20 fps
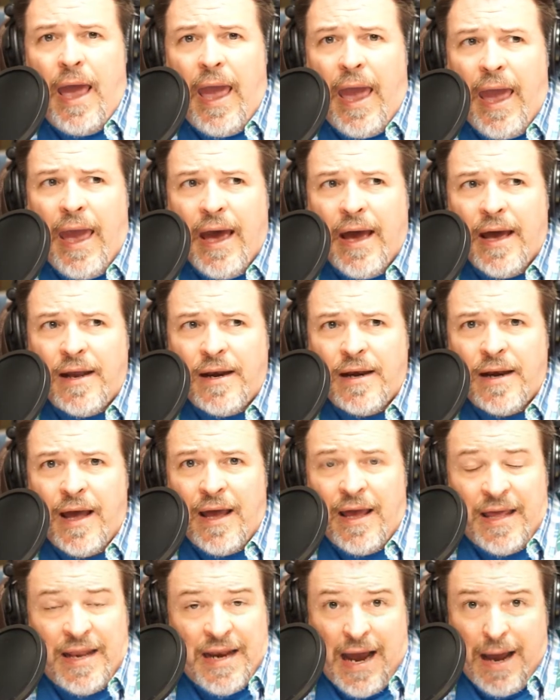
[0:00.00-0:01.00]
And
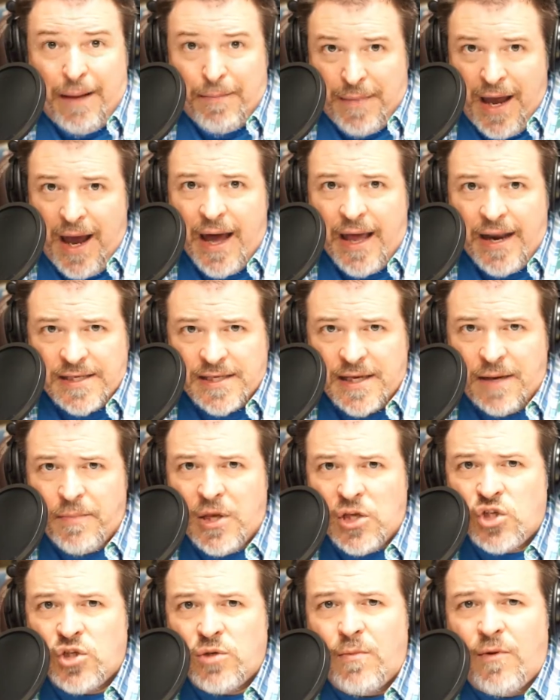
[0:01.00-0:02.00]
I'm not, as I
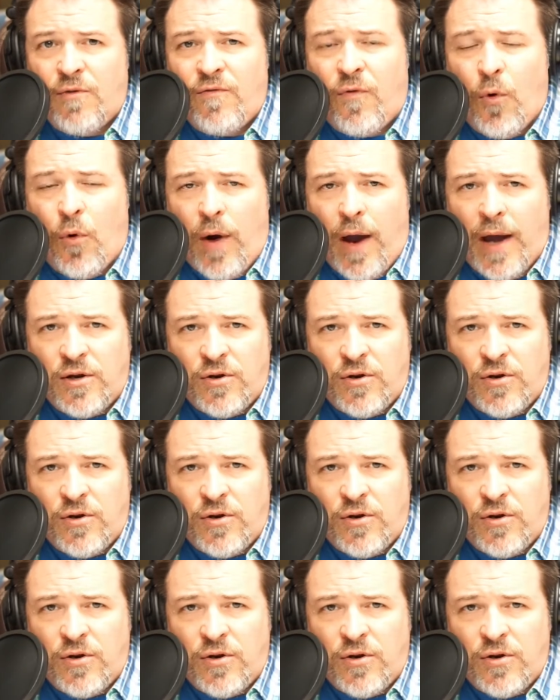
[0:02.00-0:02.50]
mentioned before.